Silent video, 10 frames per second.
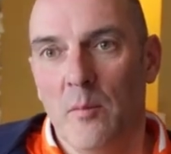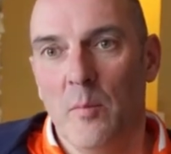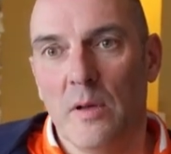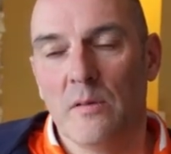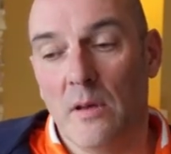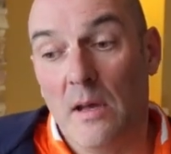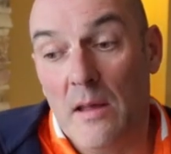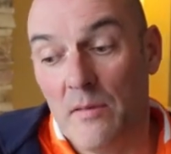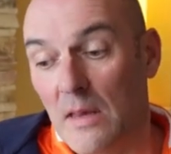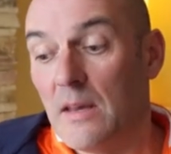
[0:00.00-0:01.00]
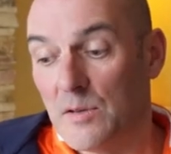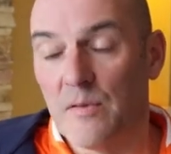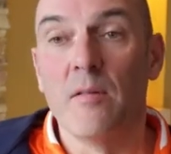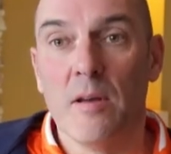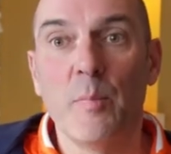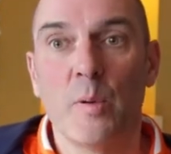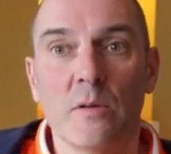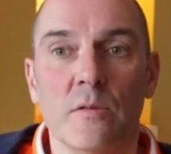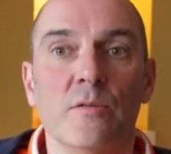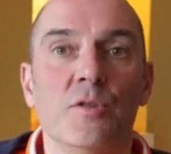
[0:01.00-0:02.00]
But I think it's very
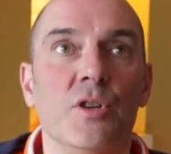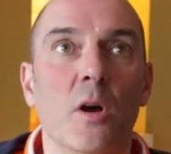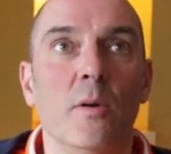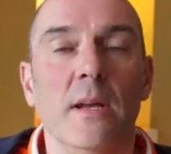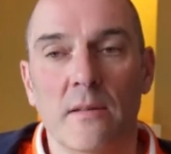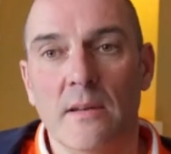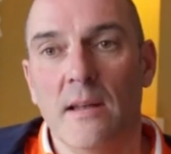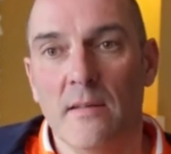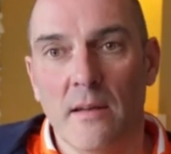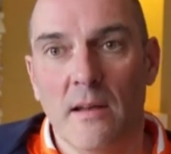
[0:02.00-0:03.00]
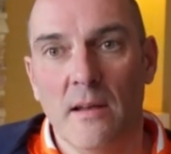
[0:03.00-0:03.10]
important to show it that